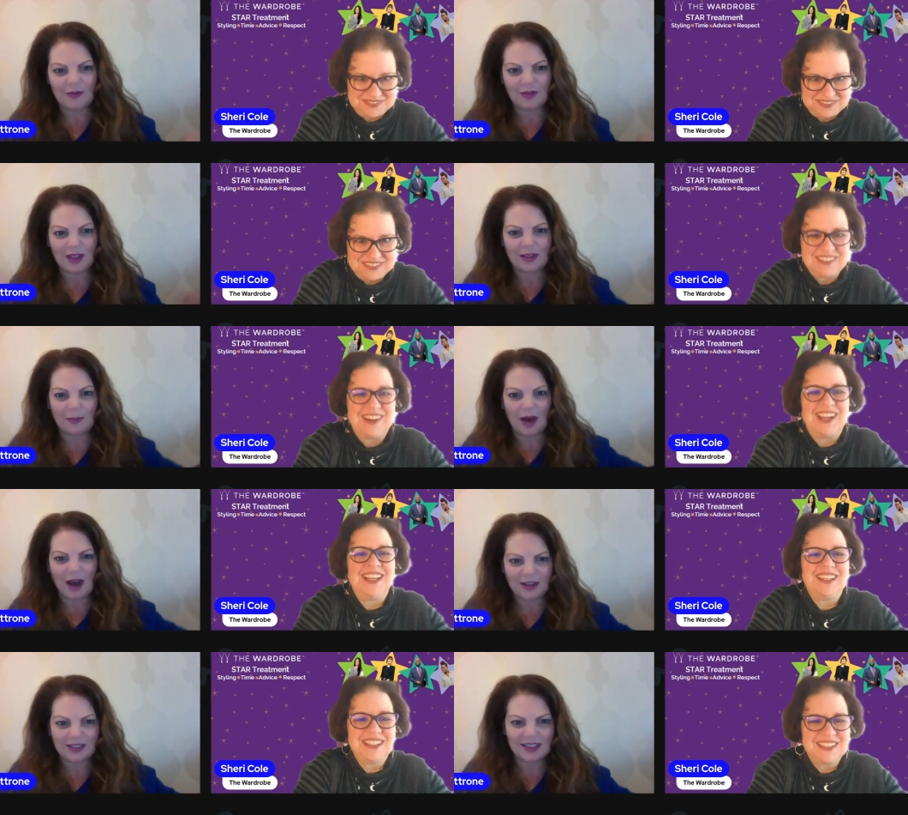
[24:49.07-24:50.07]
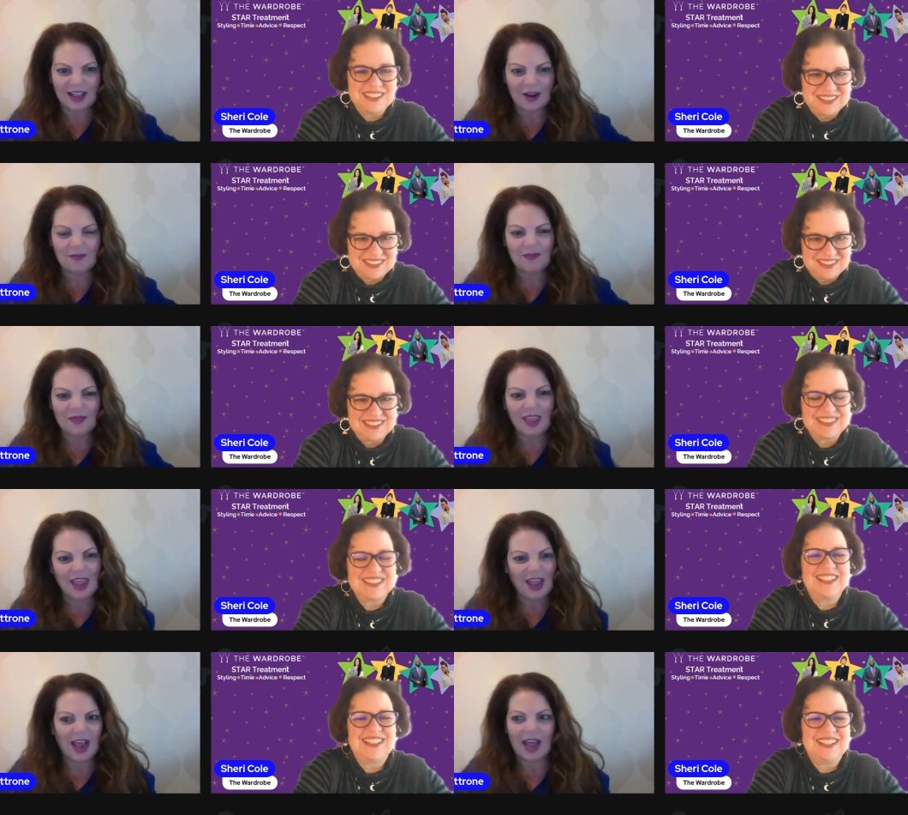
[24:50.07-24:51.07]
Speaker 1: and the right. box there.
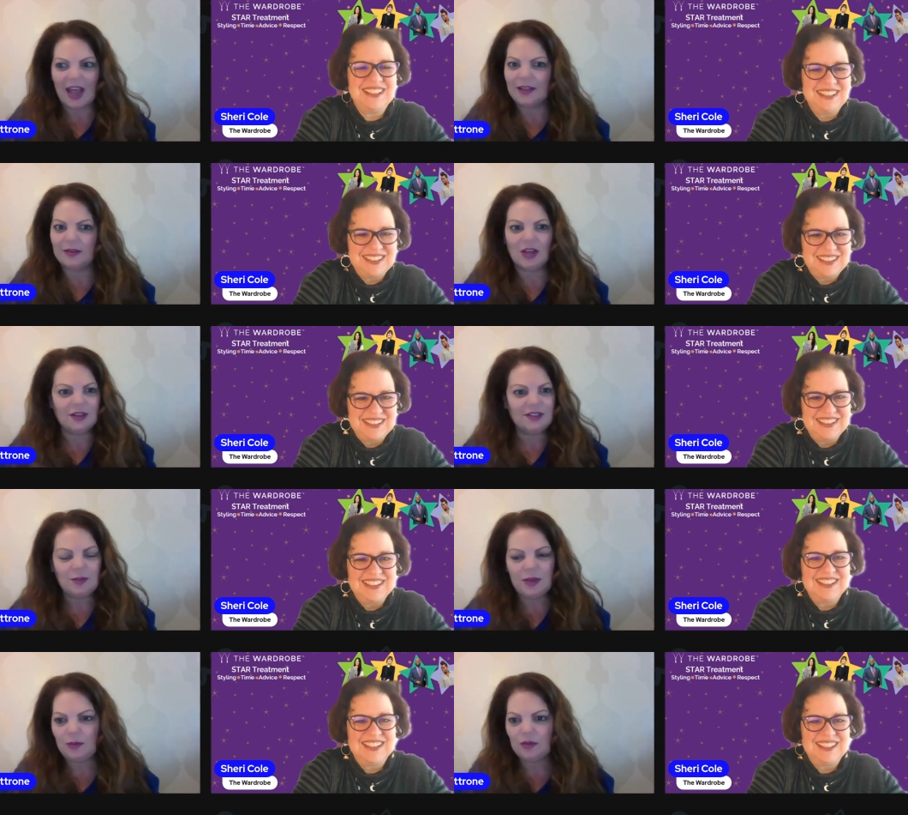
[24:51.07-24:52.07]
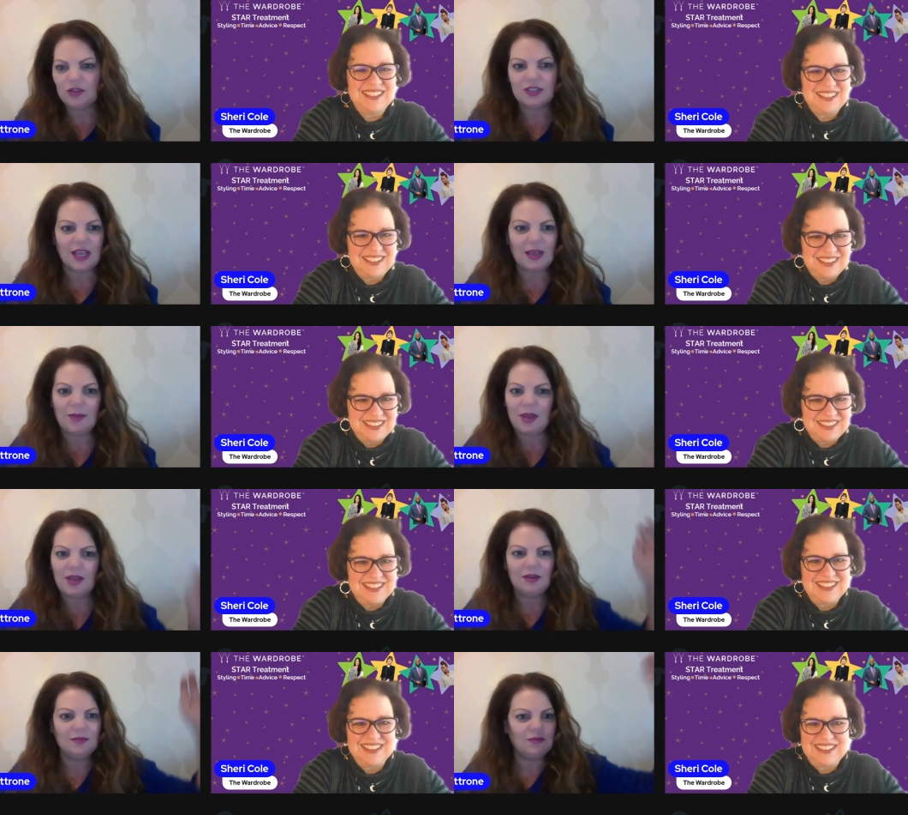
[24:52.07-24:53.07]
Mm-hmm. And tons of people just came in
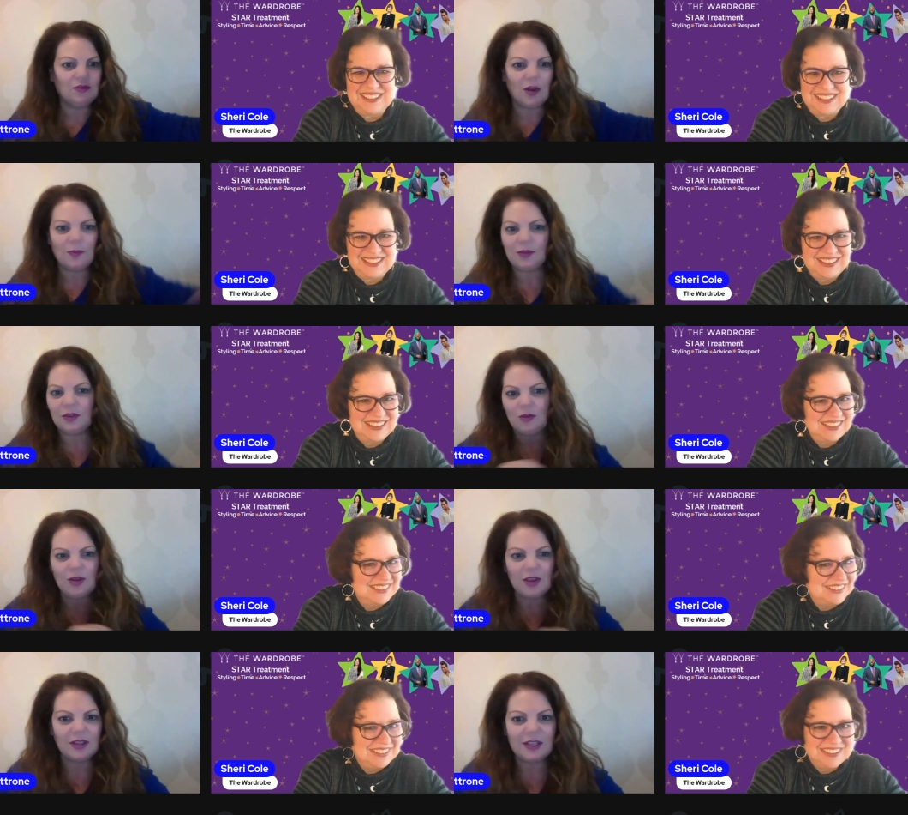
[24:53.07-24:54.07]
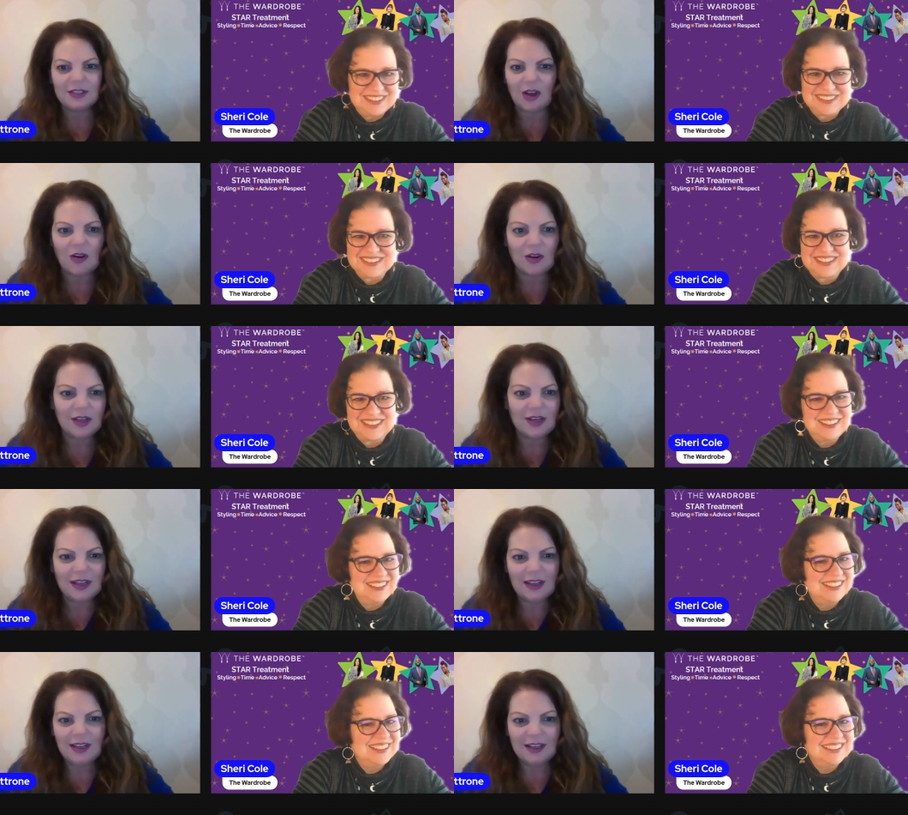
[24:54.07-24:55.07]
and dropped a toy and they saw it,
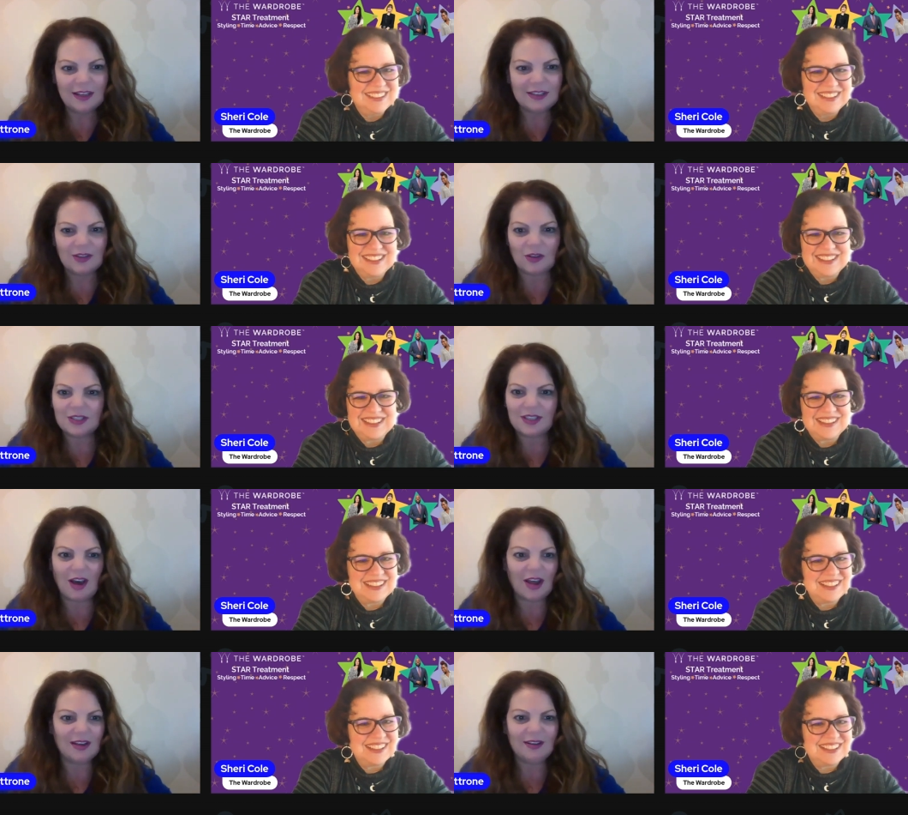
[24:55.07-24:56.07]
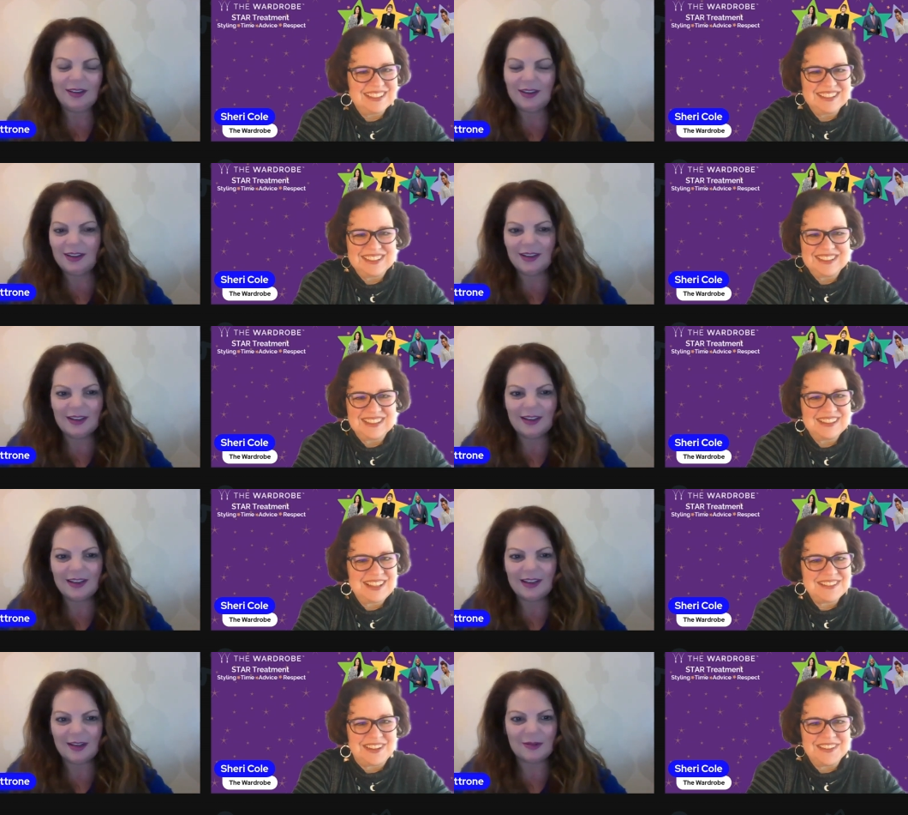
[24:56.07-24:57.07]
Speaker 2: saw a sign.
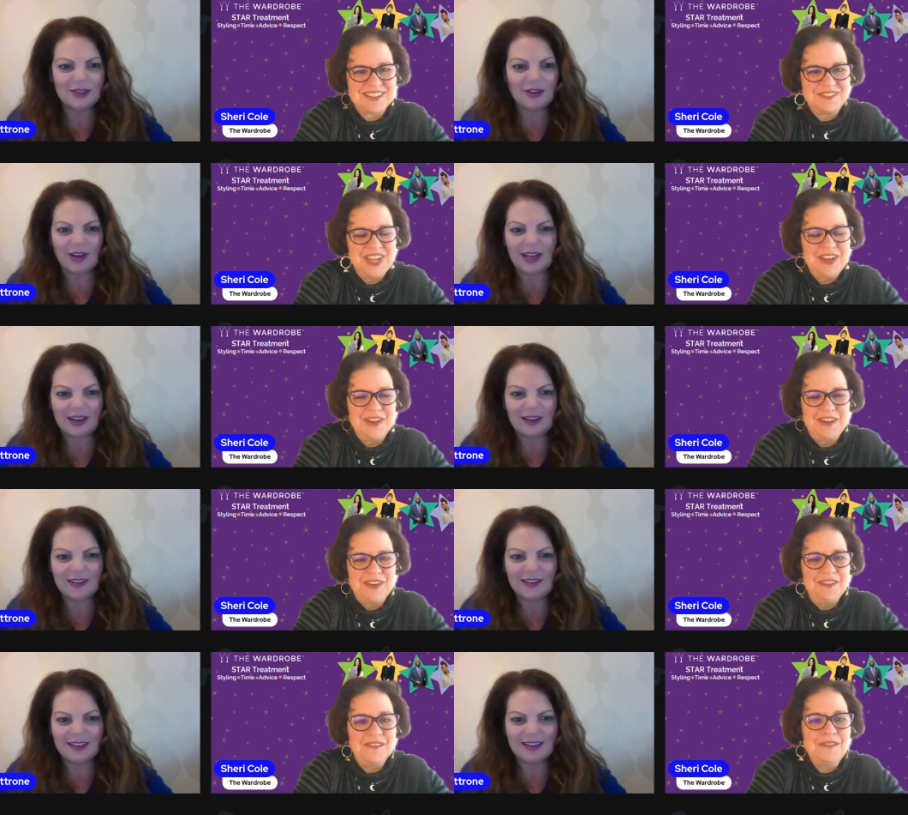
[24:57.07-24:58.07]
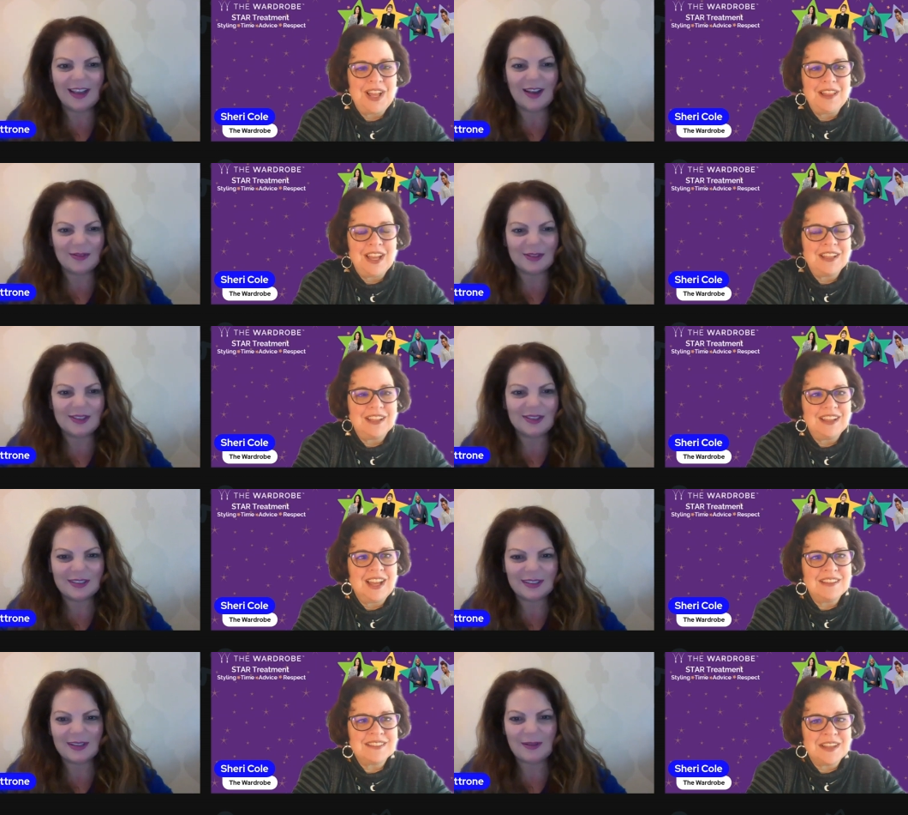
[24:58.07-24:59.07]
That's awesome. Well, I
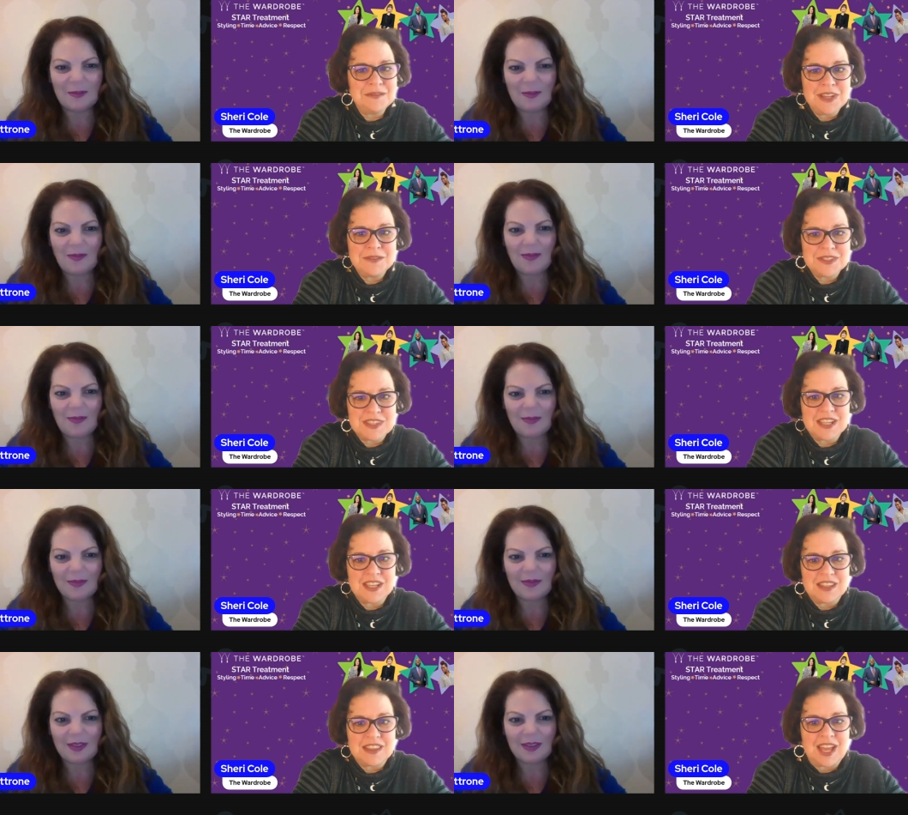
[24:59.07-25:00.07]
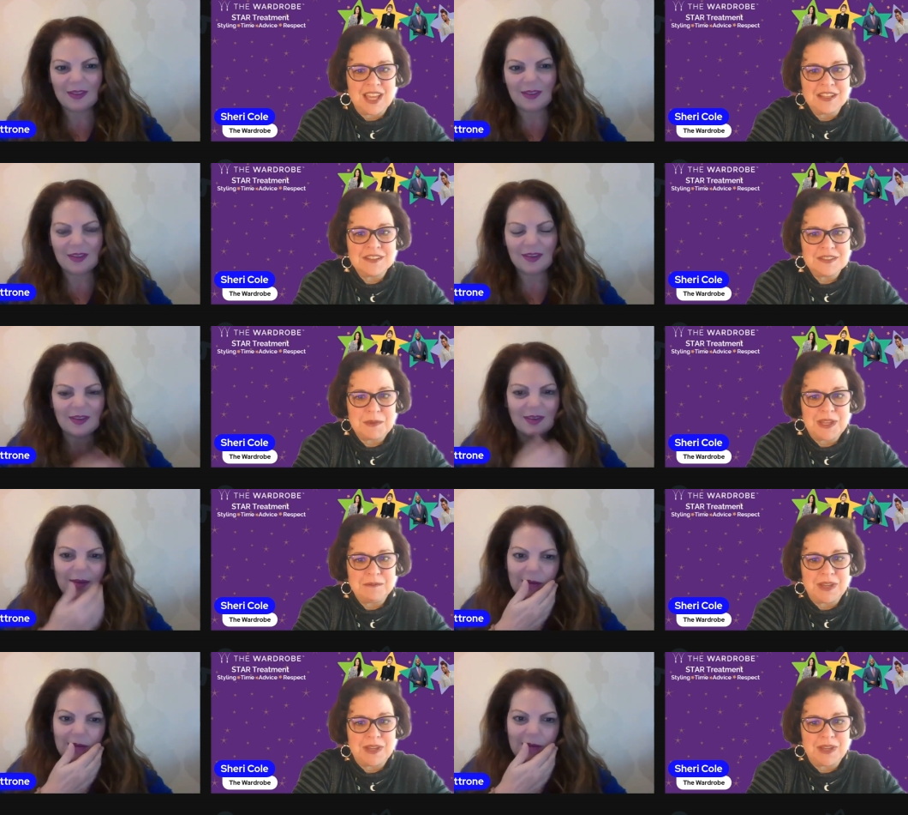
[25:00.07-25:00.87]
I sometimes think that I can spend my